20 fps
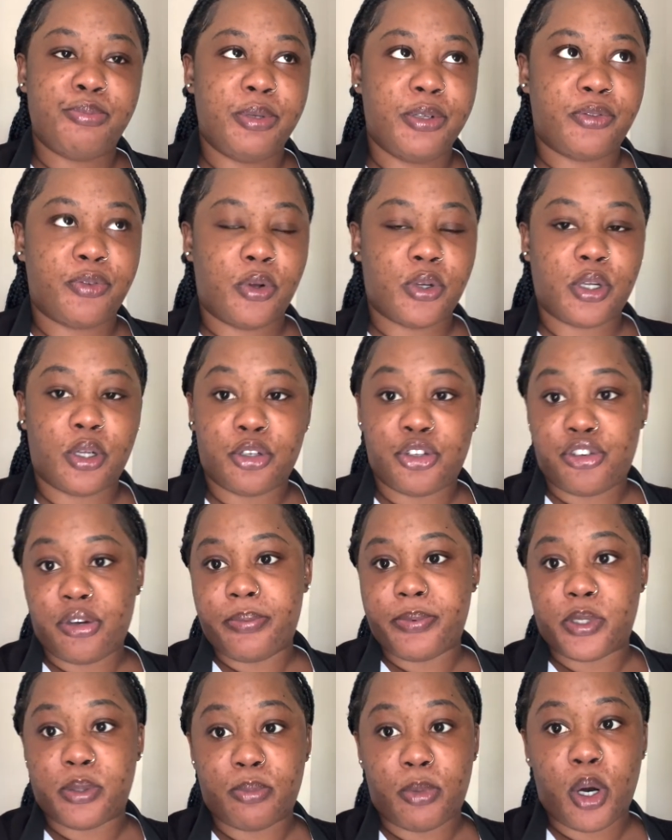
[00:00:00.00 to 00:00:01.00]
before her
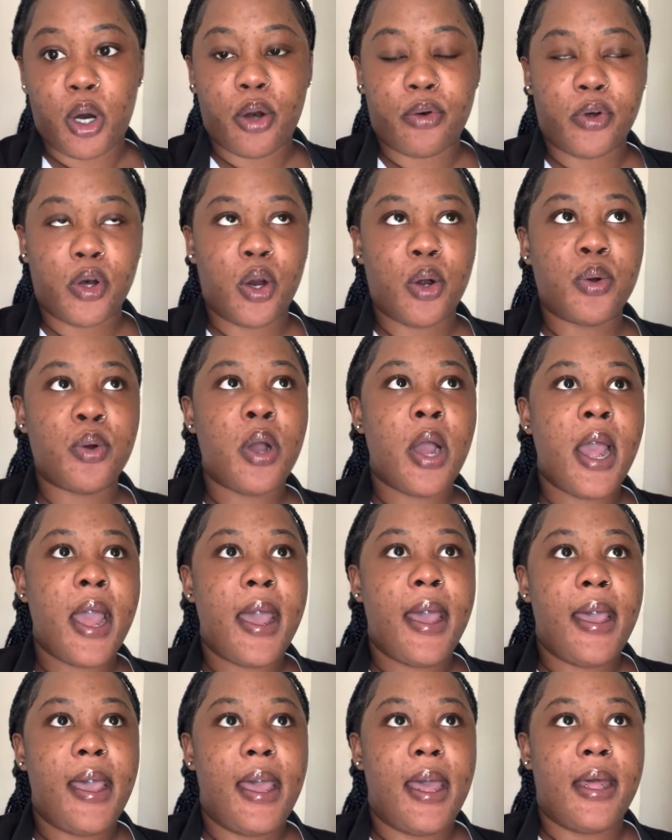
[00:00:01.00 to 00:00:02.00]
trip tomorrow
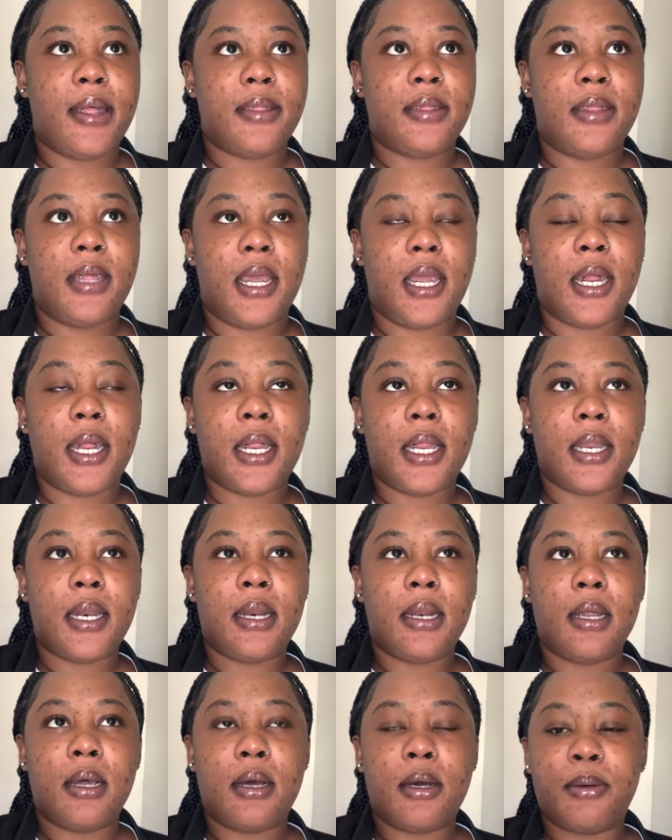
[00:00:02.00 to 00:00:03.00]
and
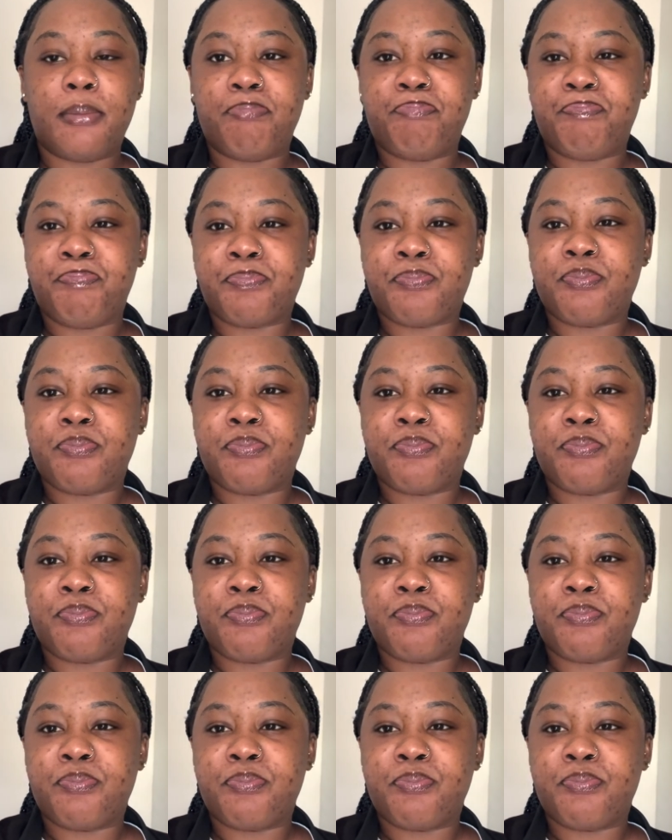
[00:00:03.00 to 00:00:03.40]
then um